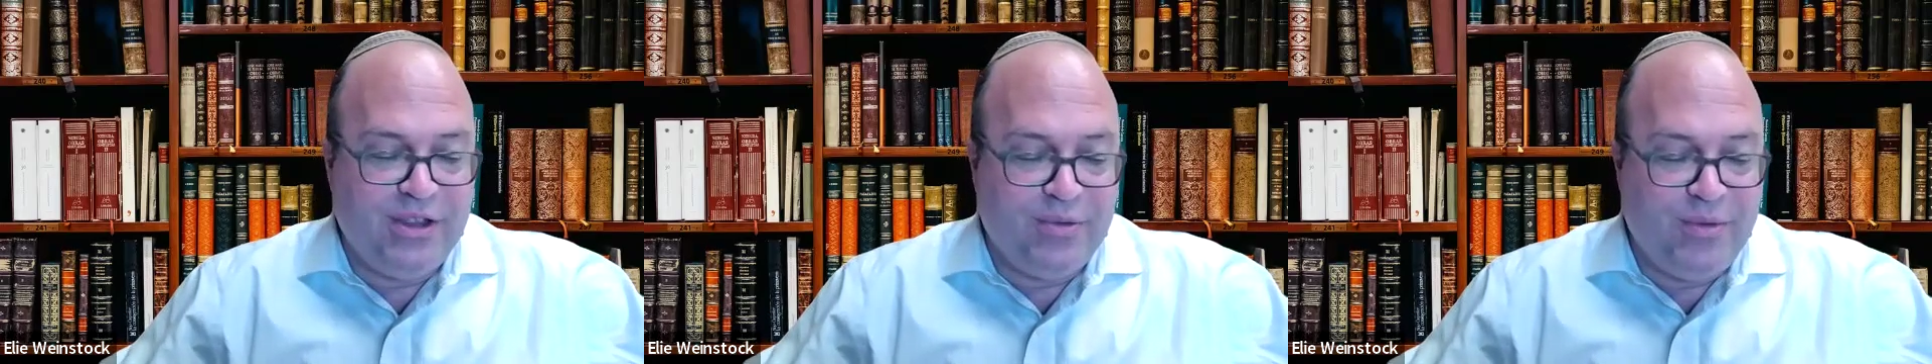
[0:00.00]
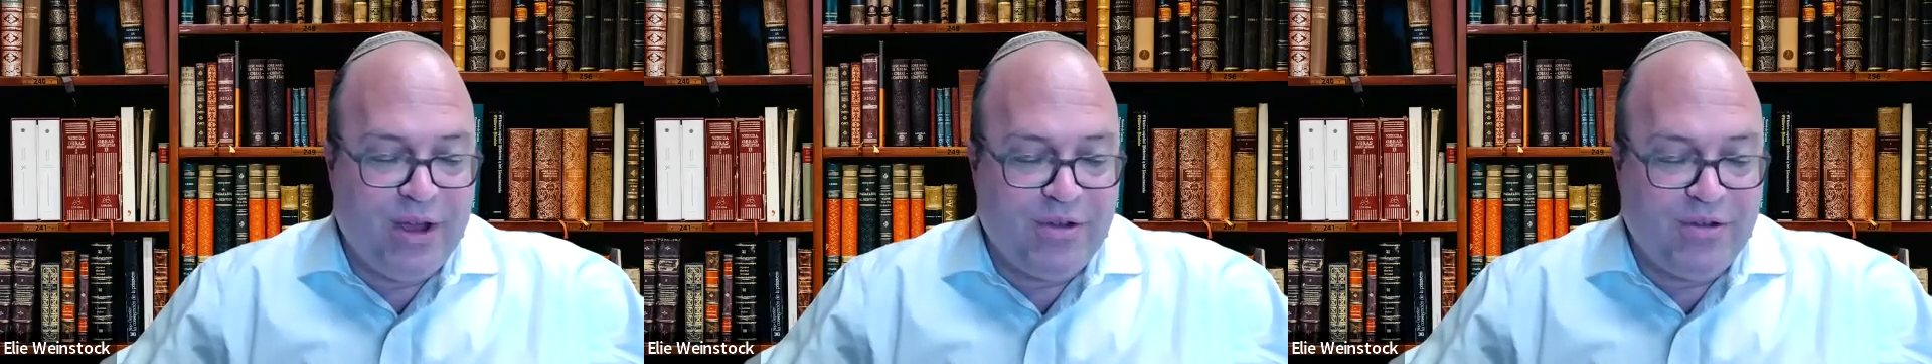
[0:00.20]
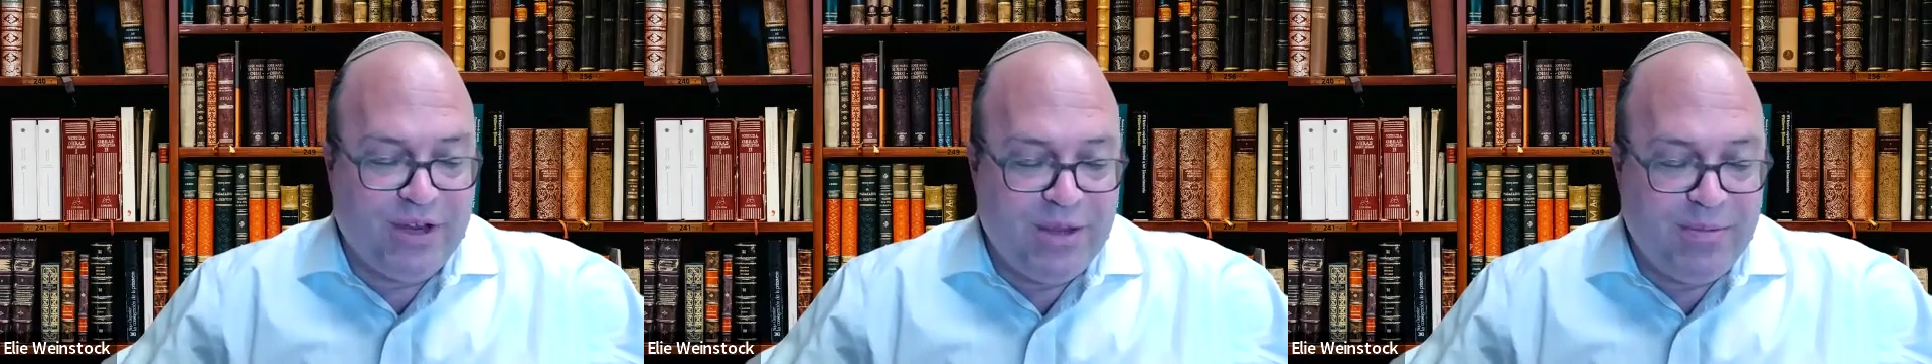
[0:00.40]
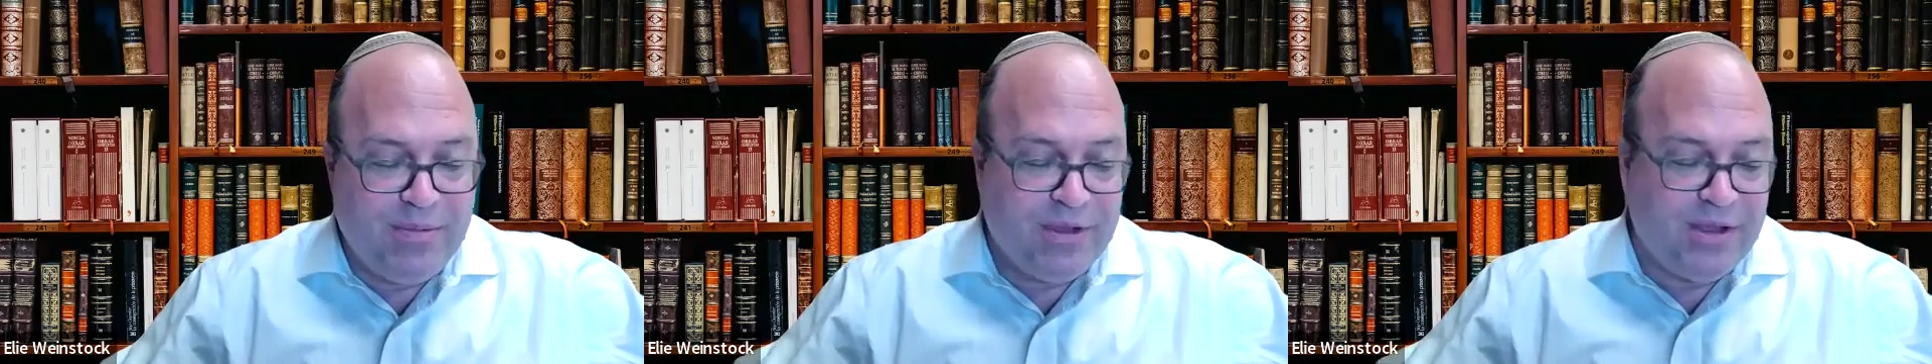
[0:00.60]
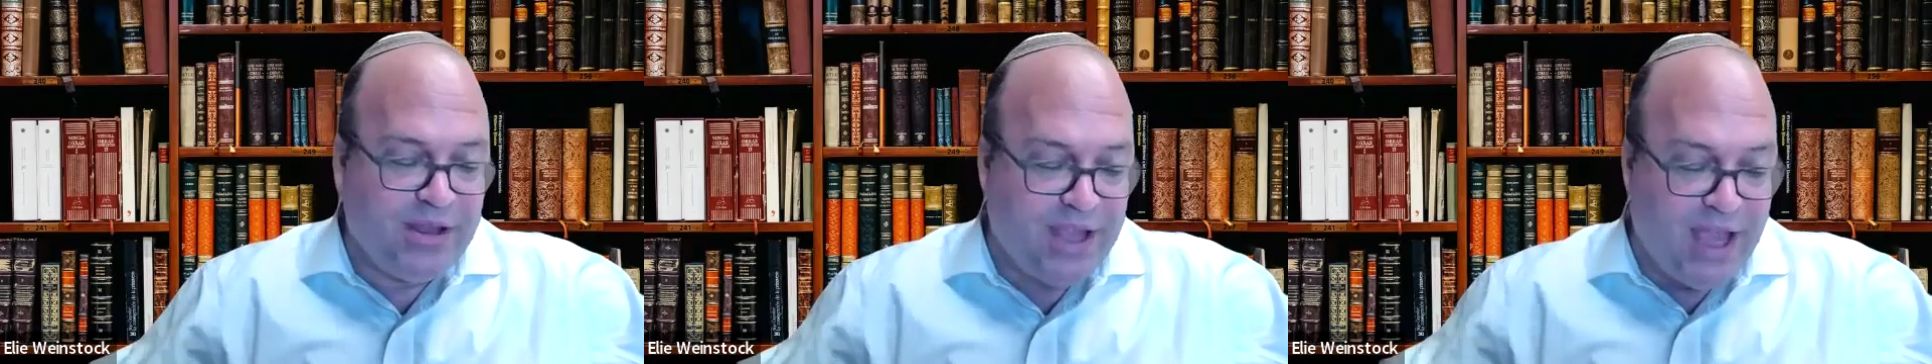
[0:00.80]
the record
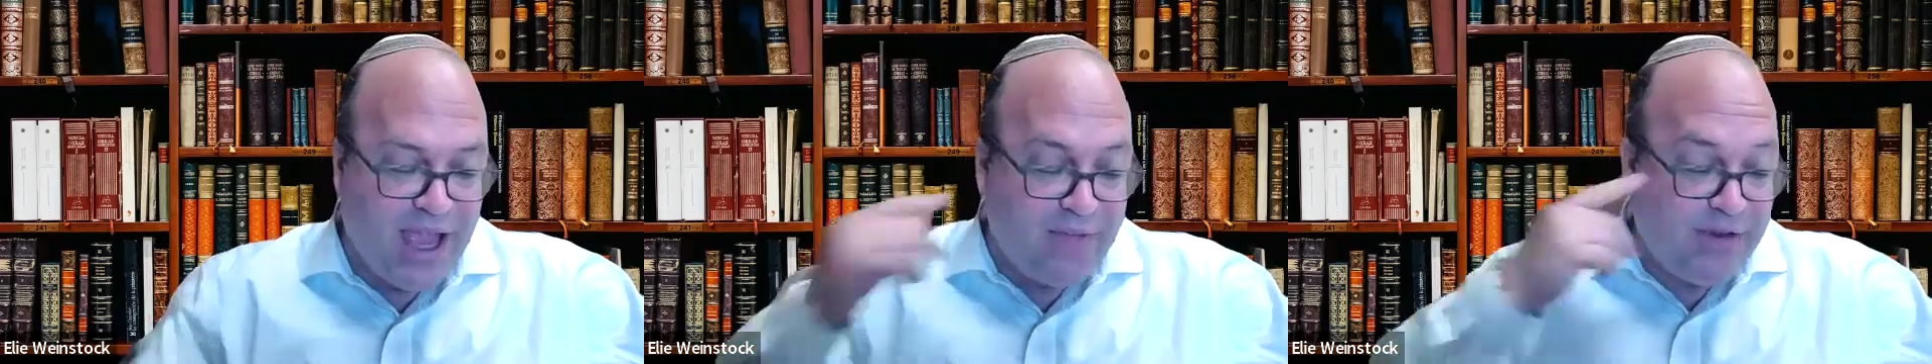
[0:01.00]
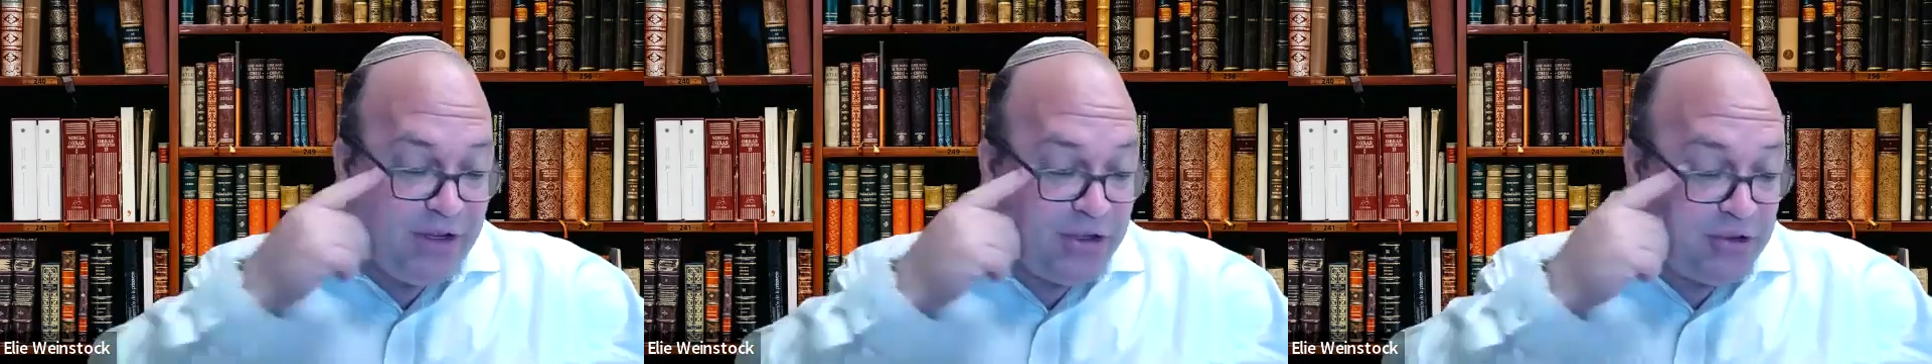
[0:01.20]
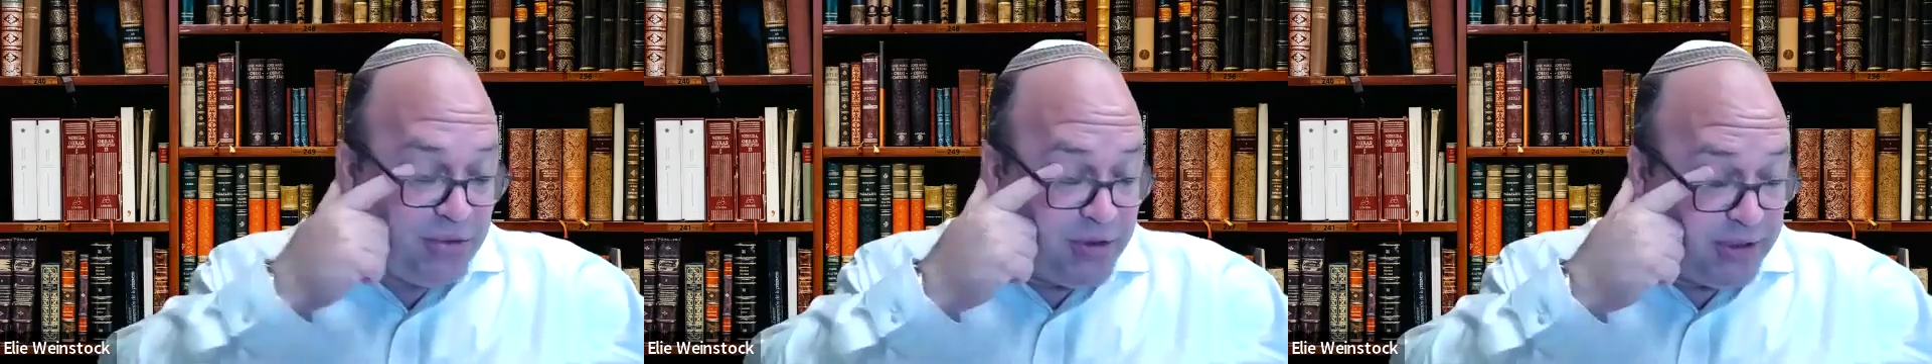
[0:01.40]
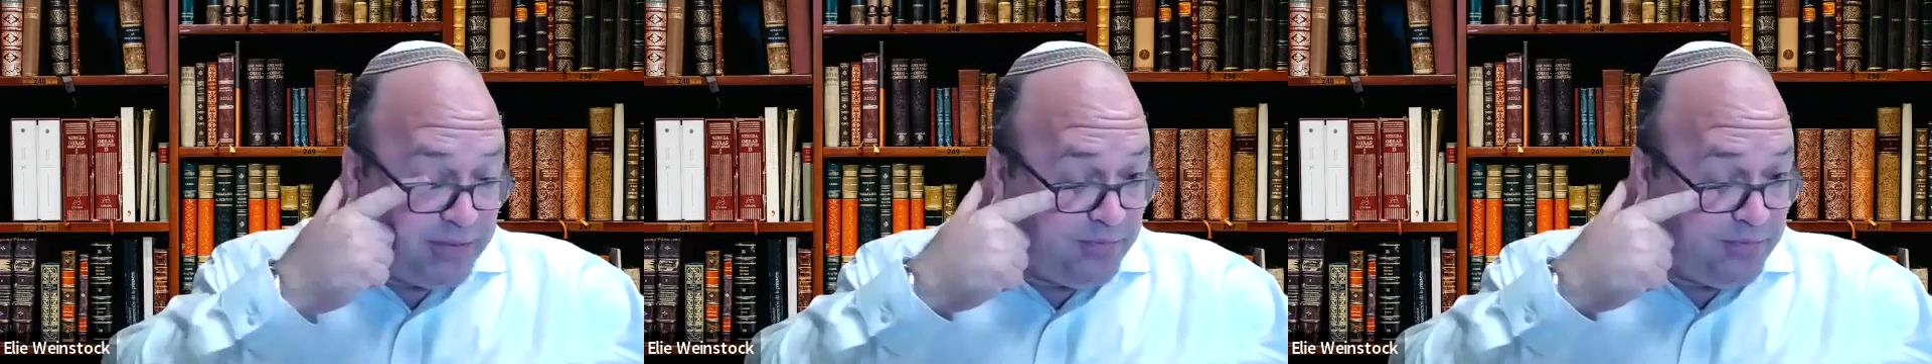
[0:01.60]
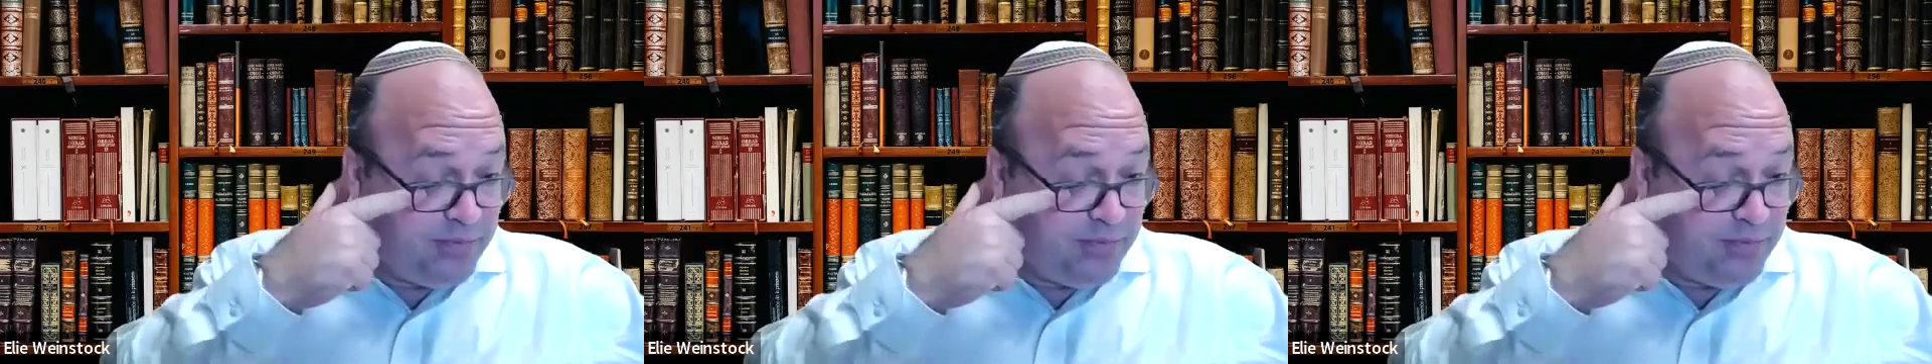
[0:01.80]
keeping they have in Israel.